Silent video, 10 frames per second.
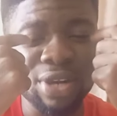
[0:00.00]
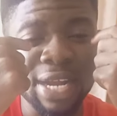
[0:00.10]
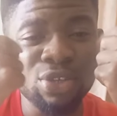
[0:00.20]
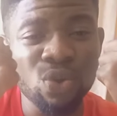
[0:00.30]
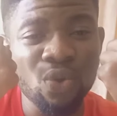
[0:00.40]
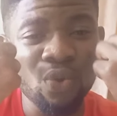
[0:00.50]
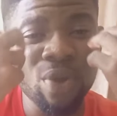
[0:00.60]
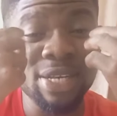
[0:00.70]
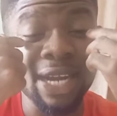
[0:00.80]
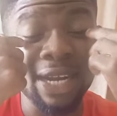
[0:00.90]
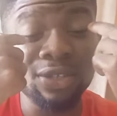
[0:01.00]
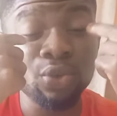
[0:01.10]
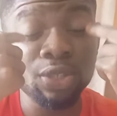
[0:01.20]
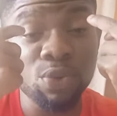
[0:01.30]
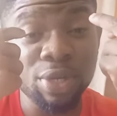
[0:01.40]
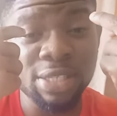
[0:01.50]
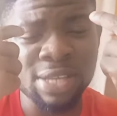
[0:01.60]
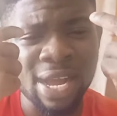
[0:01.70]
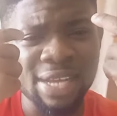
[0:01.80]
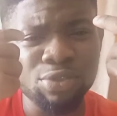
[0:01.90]
trying to wait and to see with
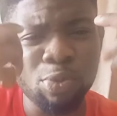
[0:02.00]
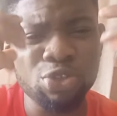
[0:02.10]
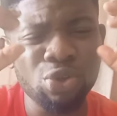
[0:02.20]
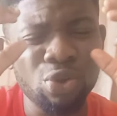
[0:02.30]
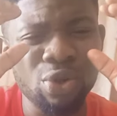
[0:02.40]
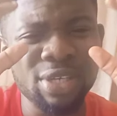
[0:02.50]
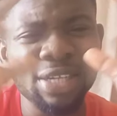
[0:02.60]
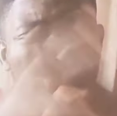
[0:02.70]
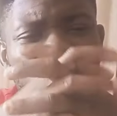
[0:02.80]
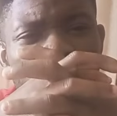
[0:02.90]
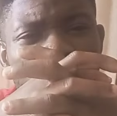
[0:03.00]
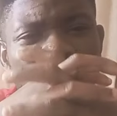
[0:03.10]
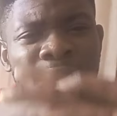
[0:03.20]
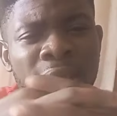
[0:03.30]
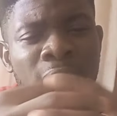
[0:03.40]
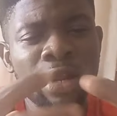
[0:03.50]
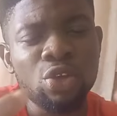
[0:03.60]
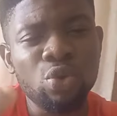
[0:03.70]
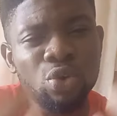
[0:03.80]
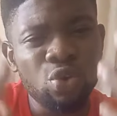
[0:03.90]
his eyes, but your connection to be, you